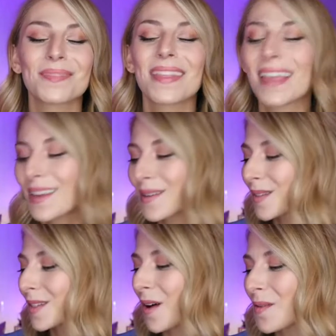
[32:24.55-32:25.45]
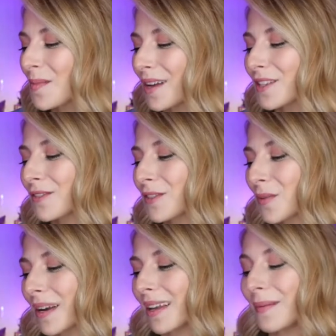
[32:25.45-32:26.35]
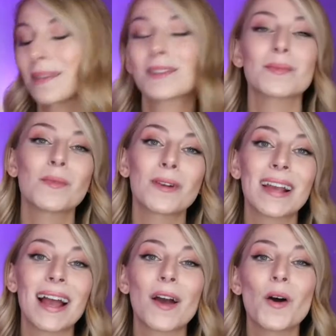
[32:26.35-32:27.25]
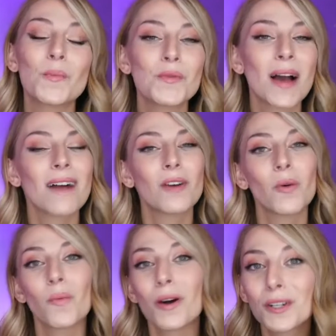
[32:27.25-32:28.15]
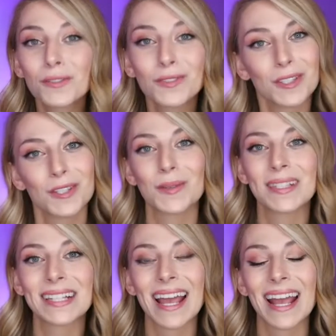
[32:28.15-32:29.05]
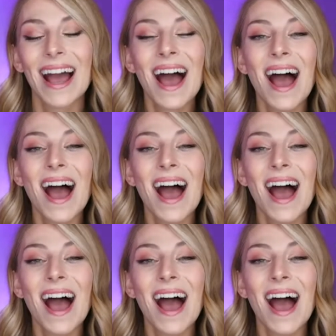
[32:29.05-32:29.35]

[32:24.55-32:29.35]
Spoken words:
Thank you so much for joining me this morning. I hope you have a wonderful Tuesday.